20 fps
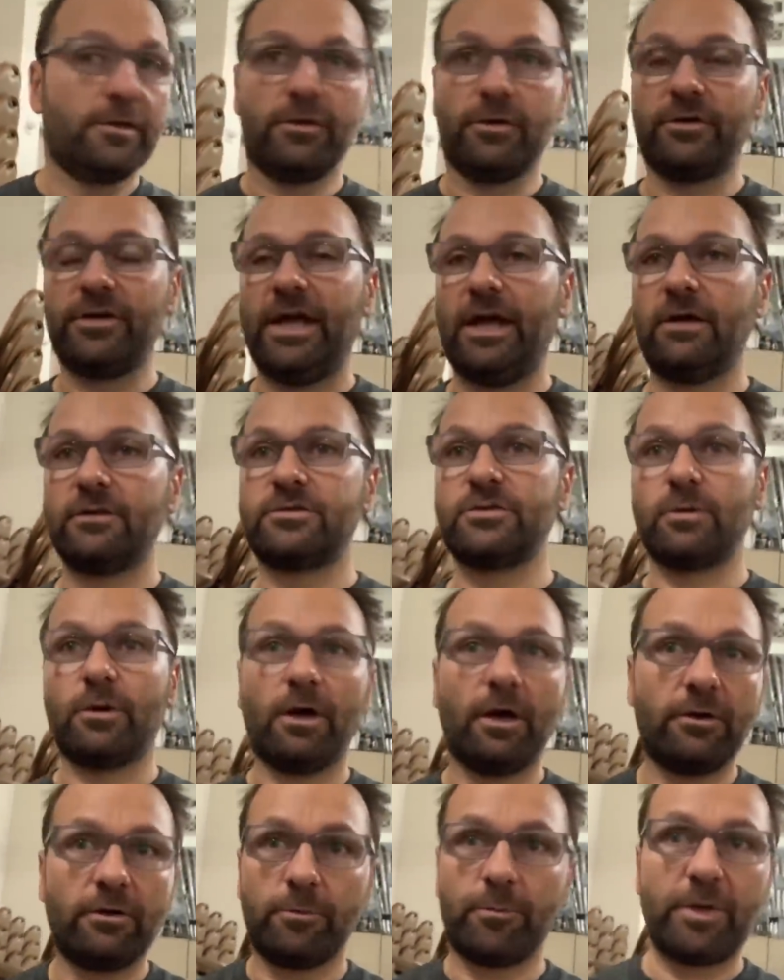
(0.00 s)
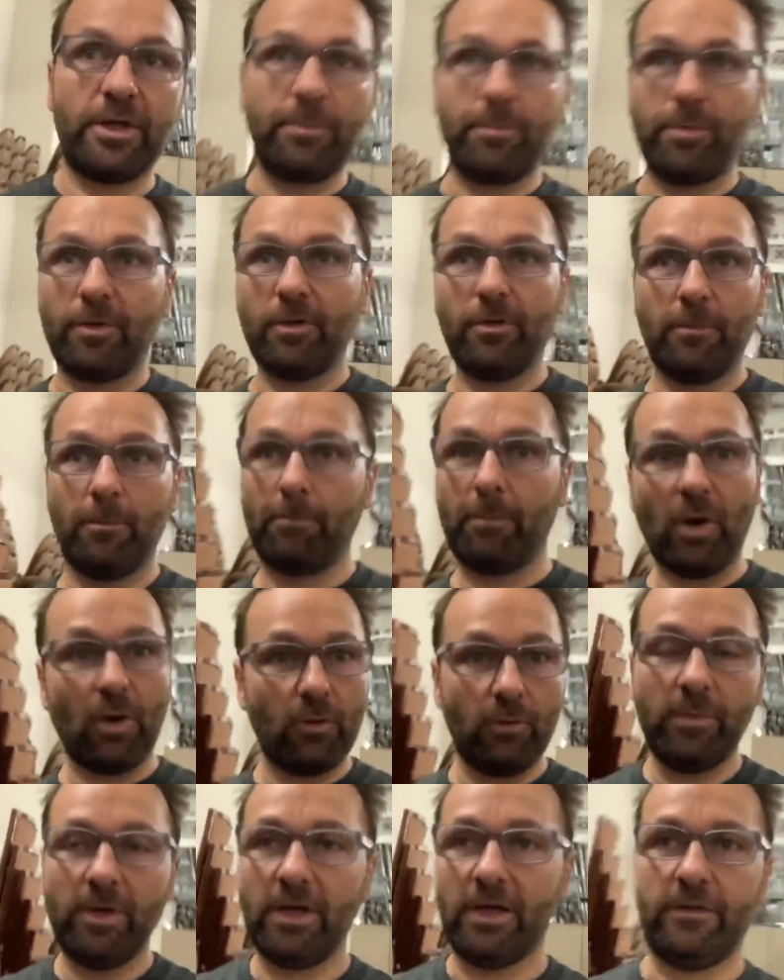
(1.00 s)
you're down to 100 people,
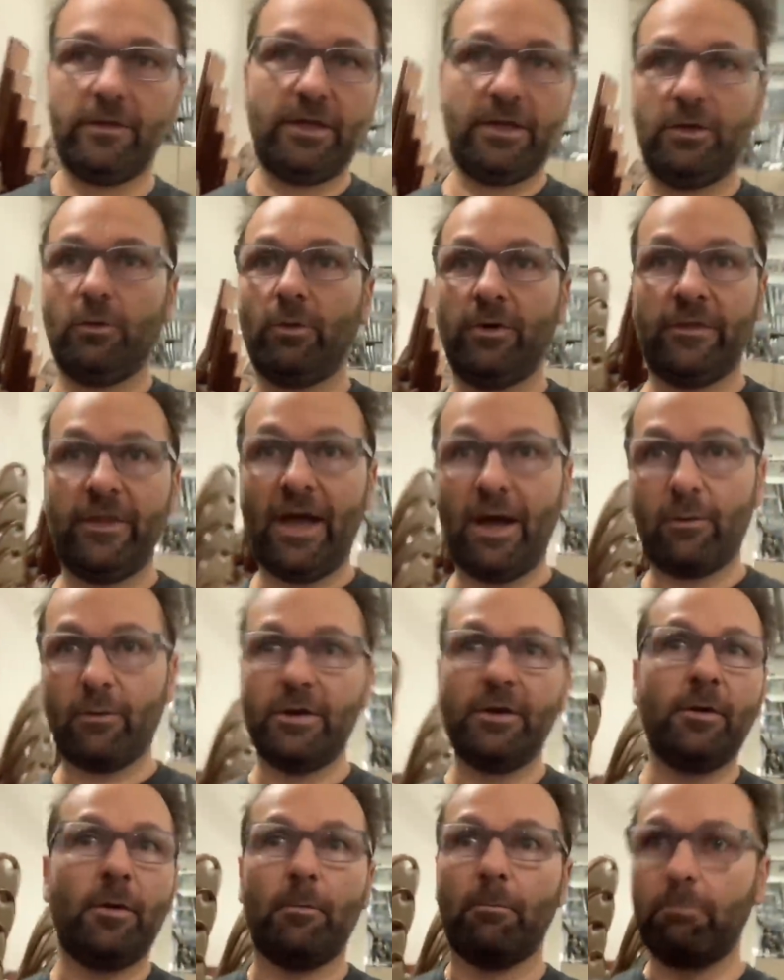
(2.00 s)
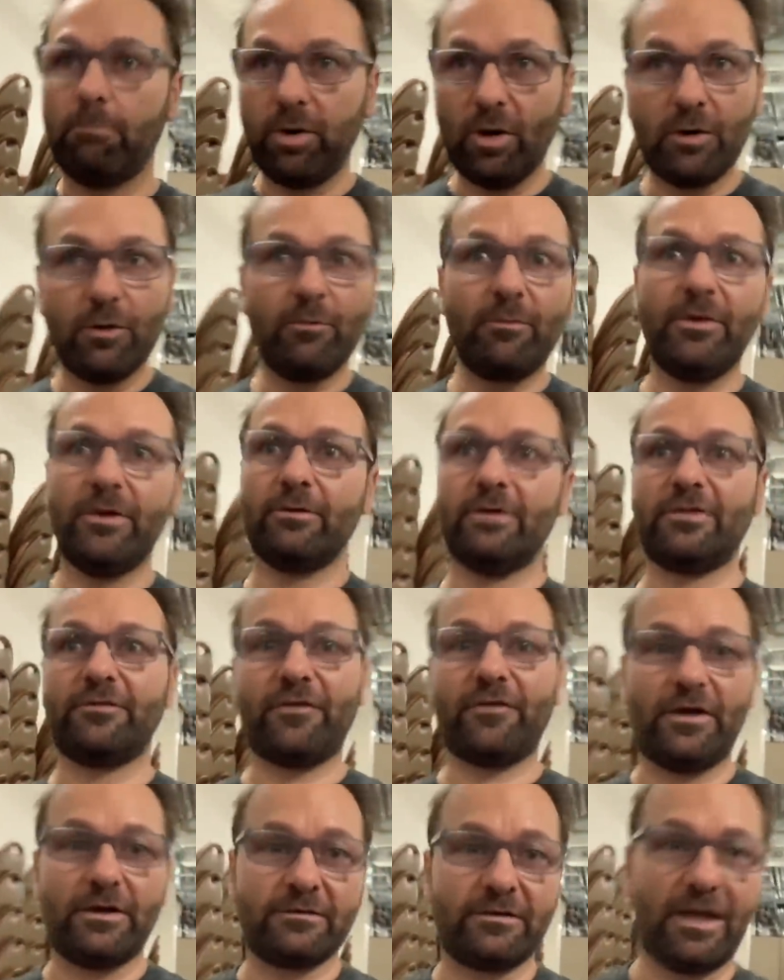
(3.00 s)
boom, and then you win that one, boom, you're at
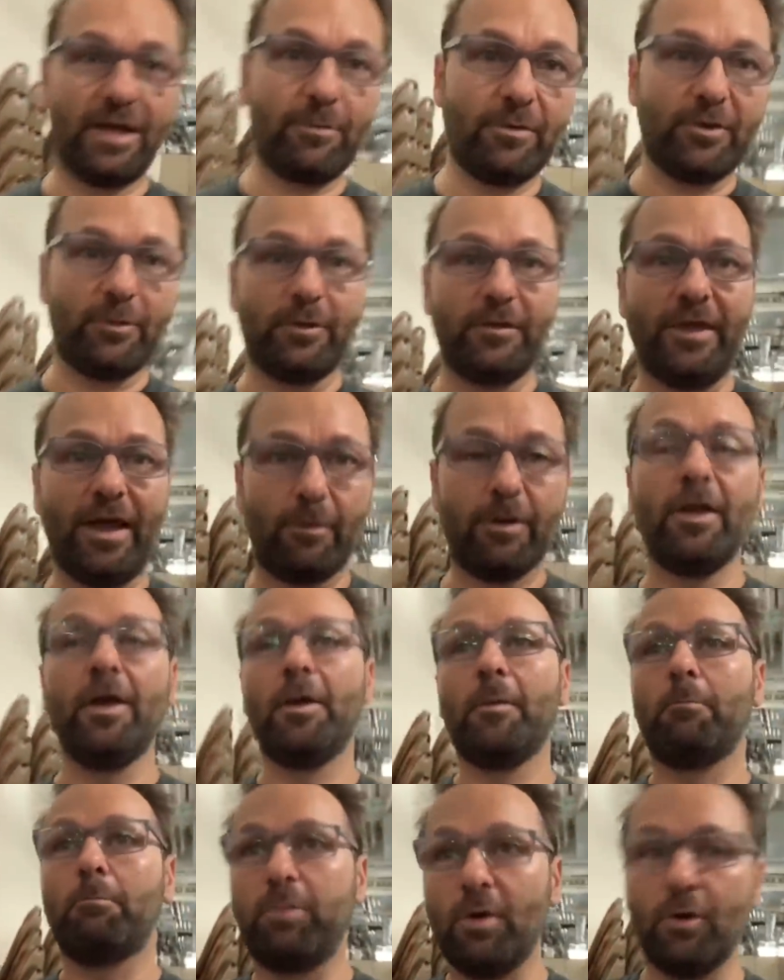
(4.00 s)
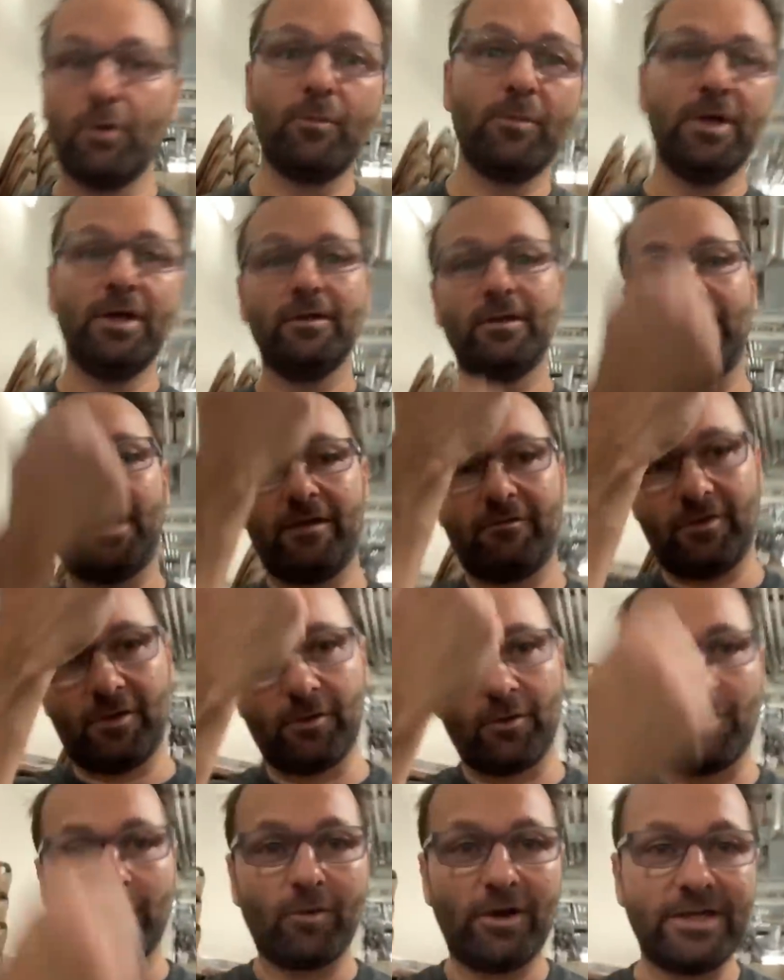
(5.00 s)
the final table, you win that one, boom, they give you a gold